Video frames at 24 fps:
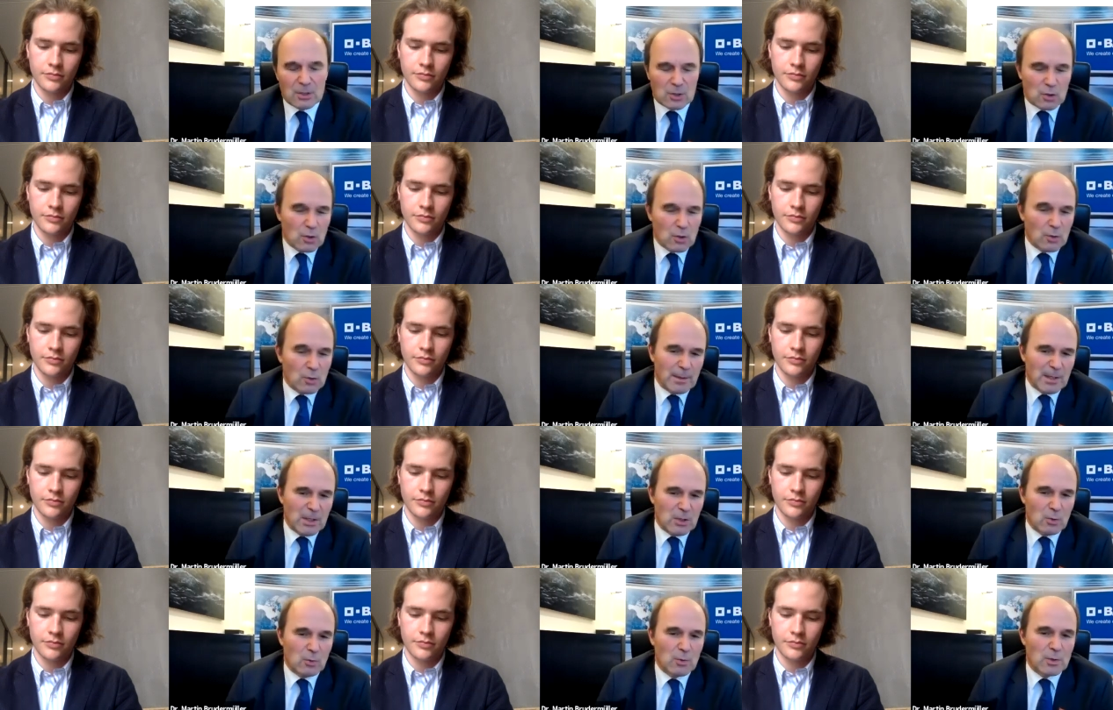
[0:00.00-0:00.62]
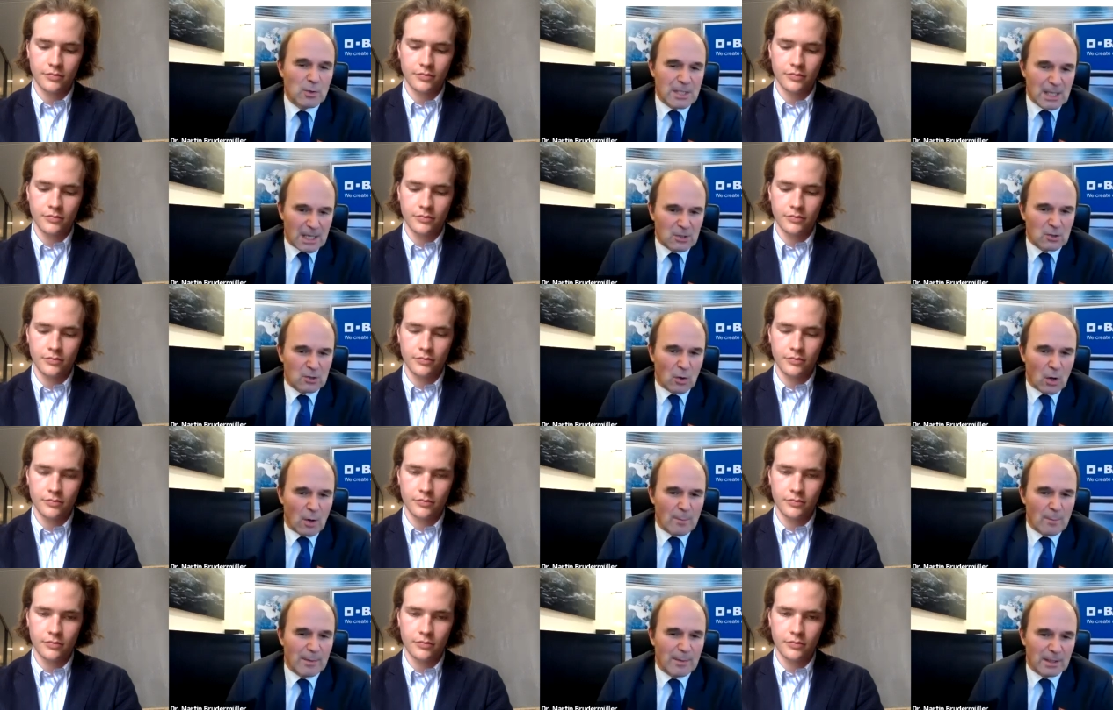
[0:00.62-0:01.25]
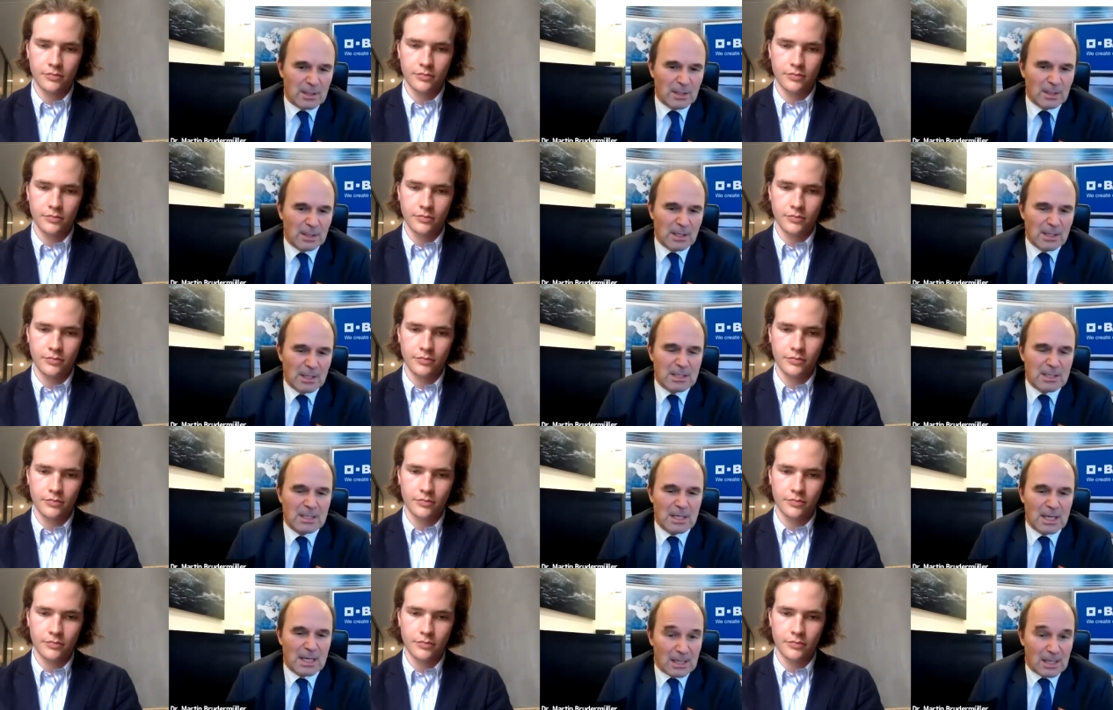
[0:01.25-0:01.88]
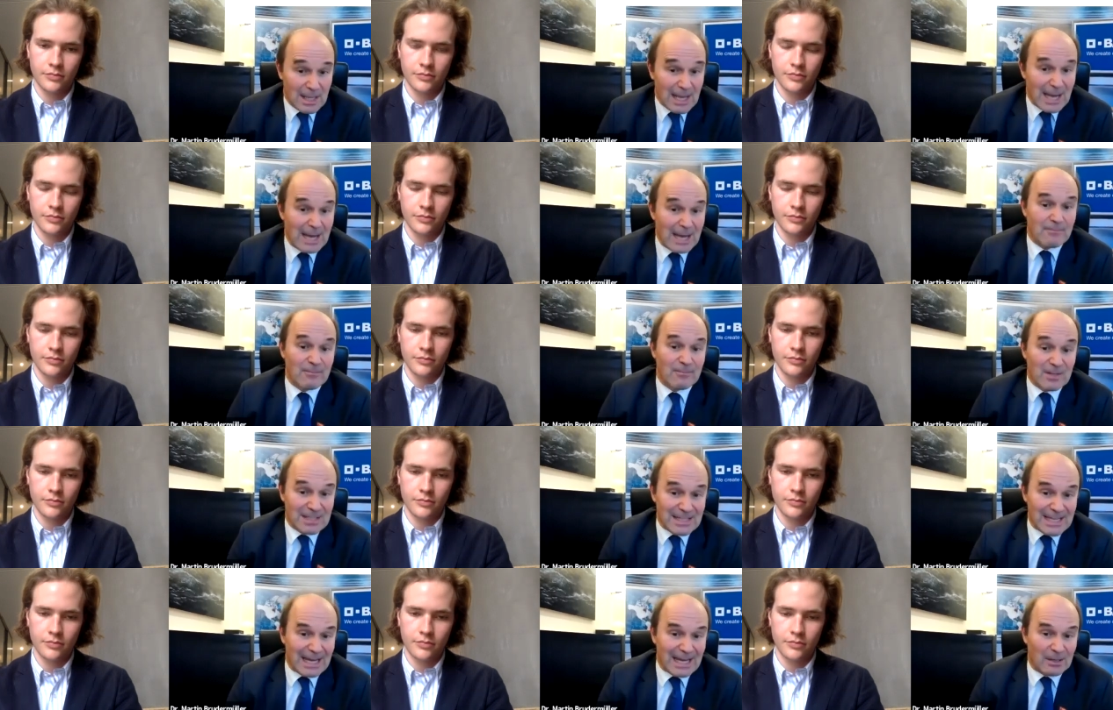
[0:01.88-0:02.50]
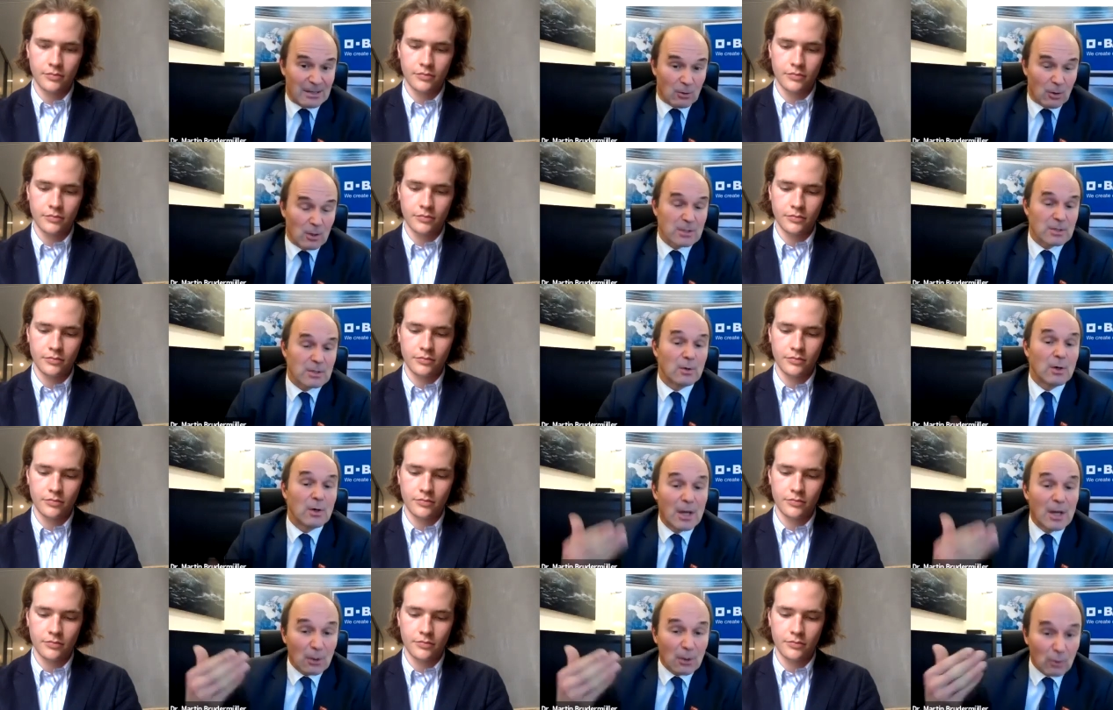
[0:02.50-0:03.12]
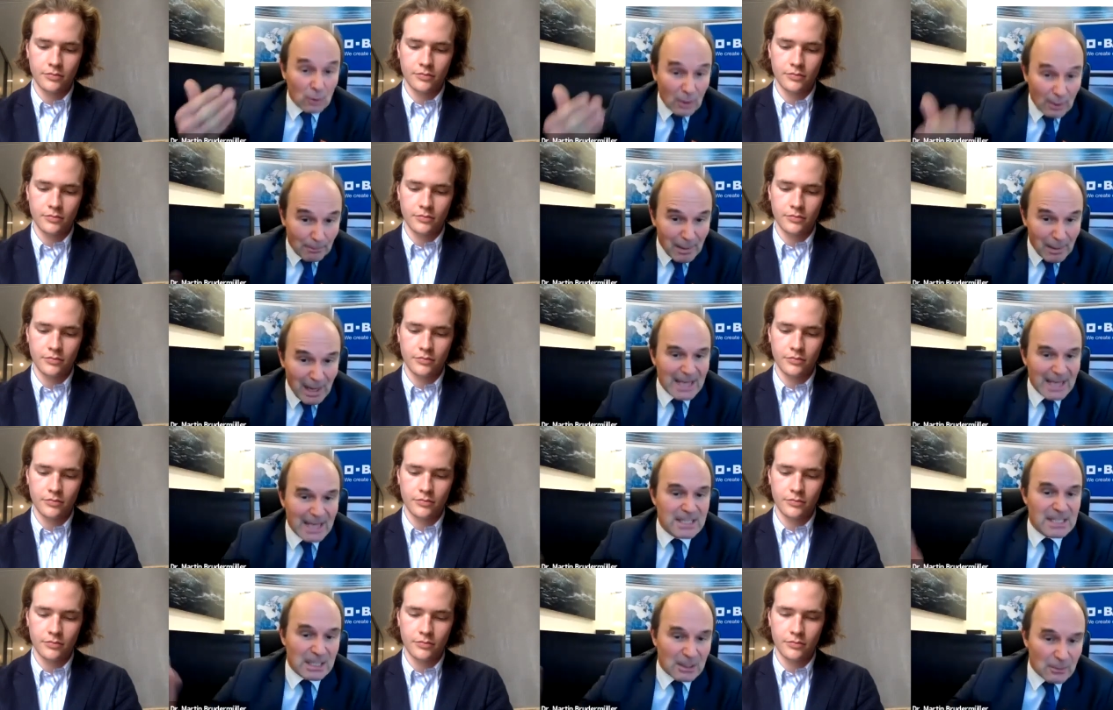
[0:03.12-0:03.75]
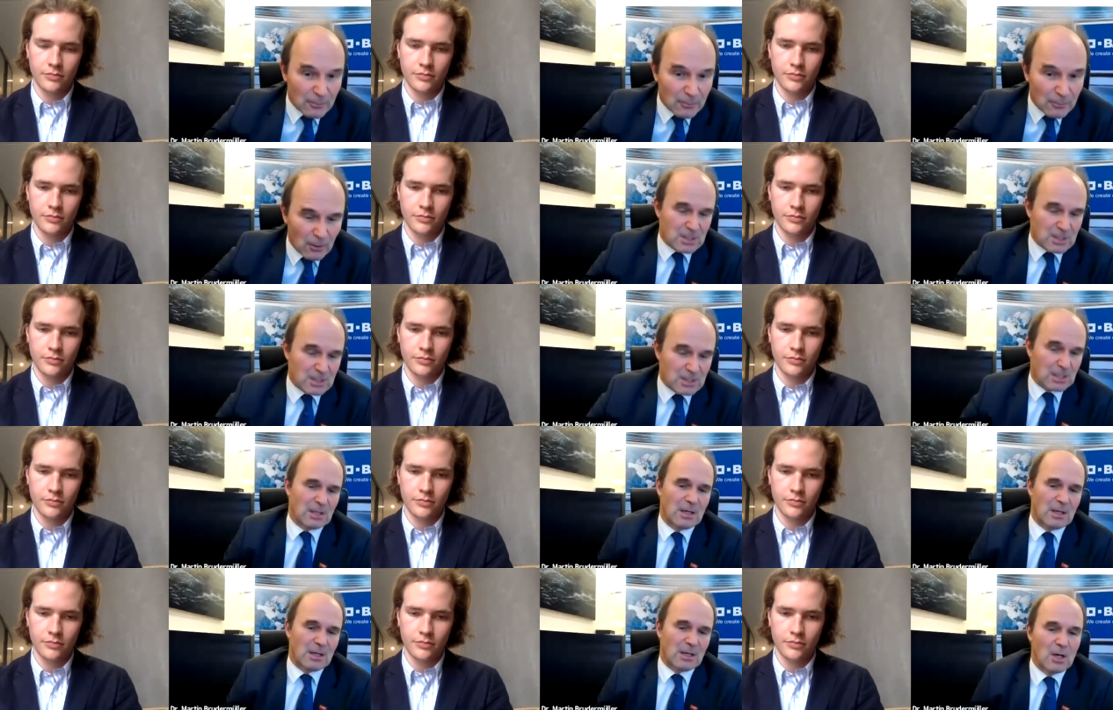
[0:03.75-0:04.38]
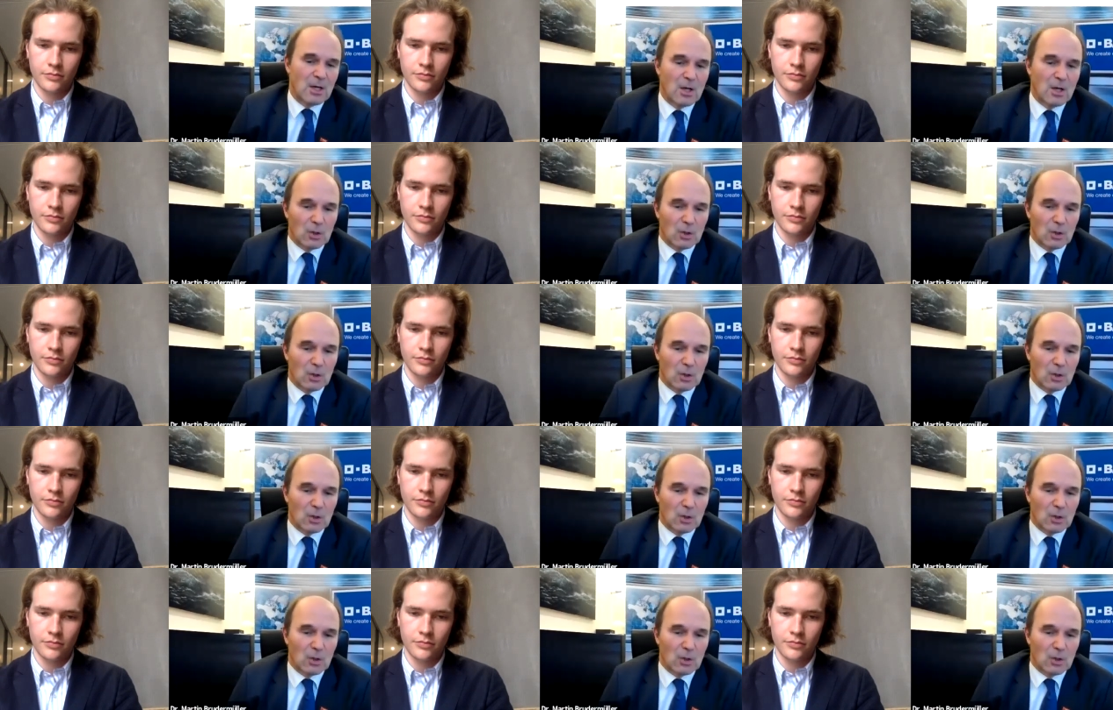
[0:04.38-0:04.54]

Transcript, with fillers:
Speaker 1: should be used as raw materials and then with that also replacing fossil